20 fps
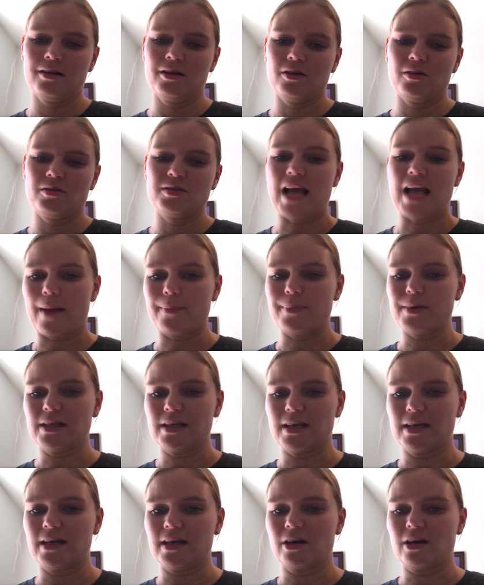tapping
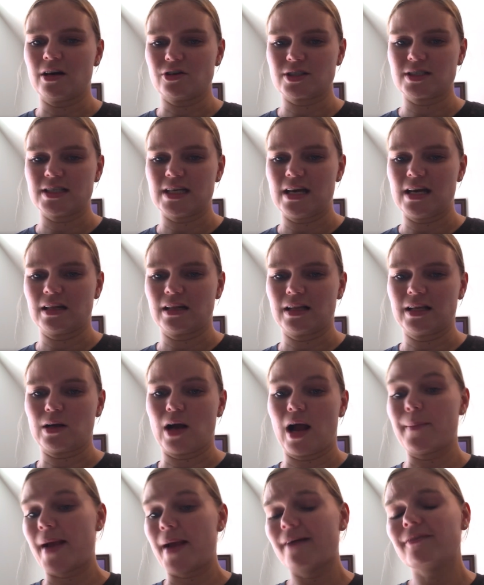in and understanding, like,
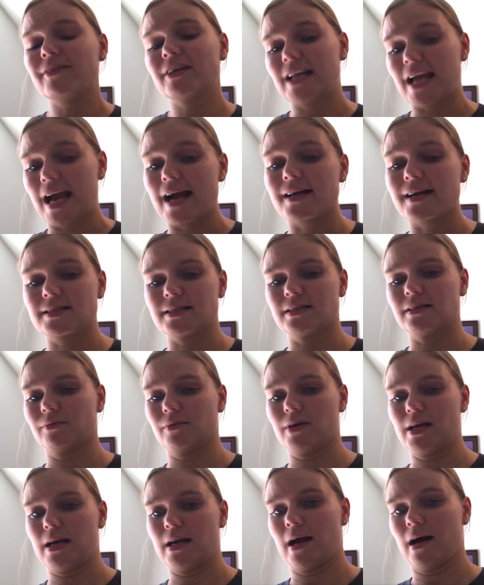I'm having an accident
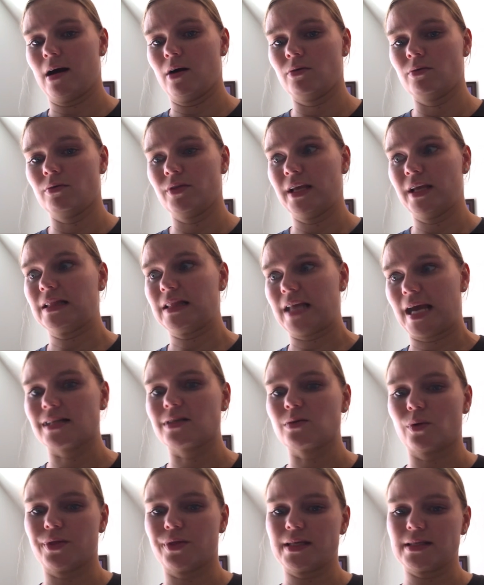right now. Like that's
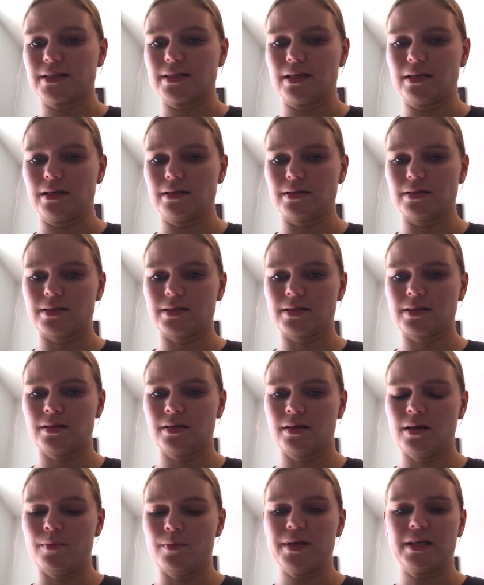what this is,
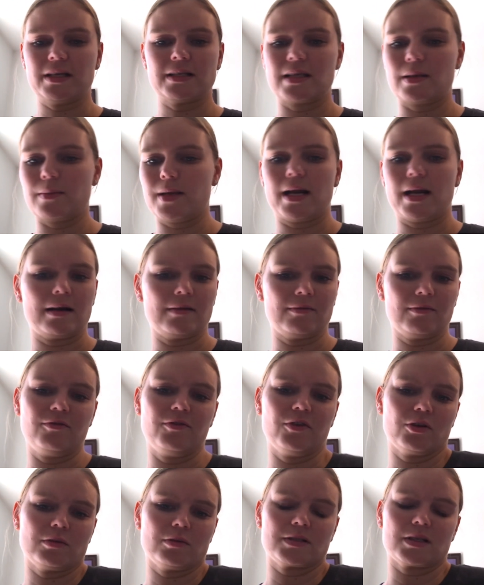because they may not even
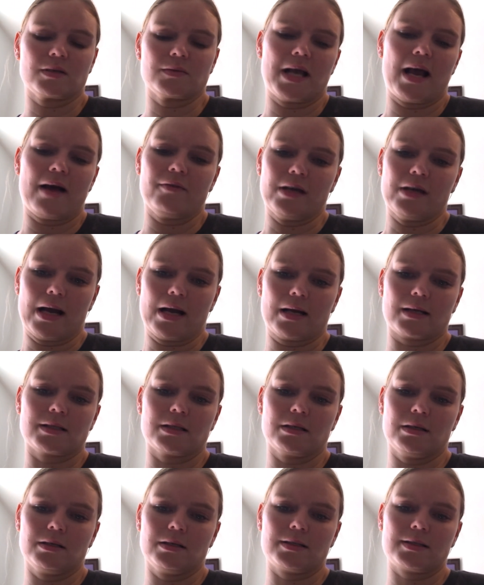feel themselves having
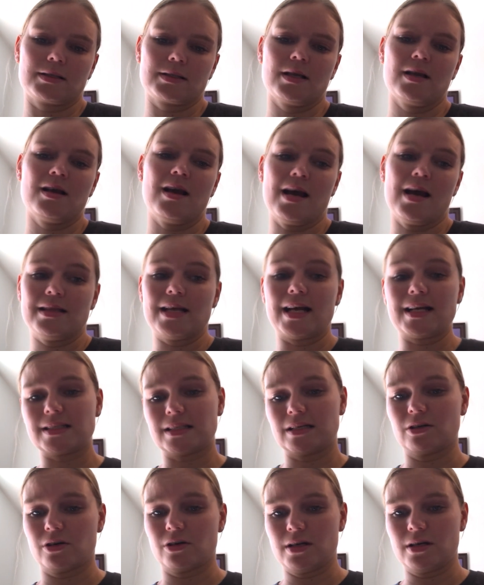accidents. And that's an
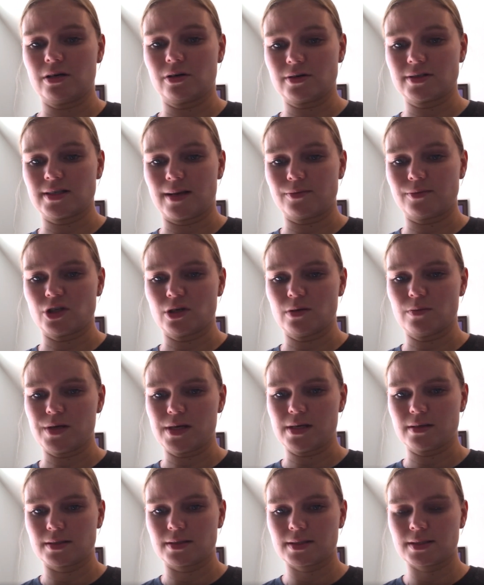interoception
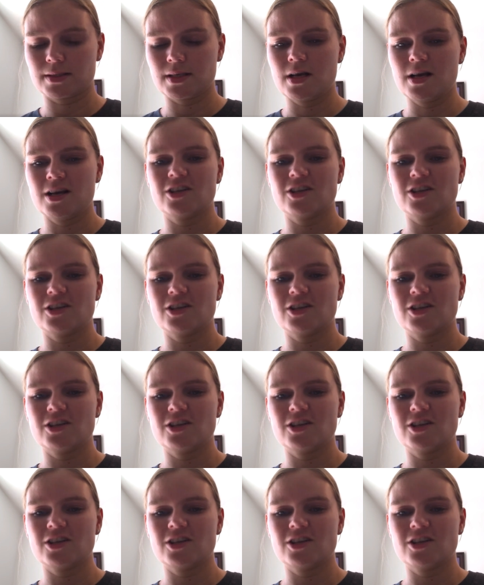piece.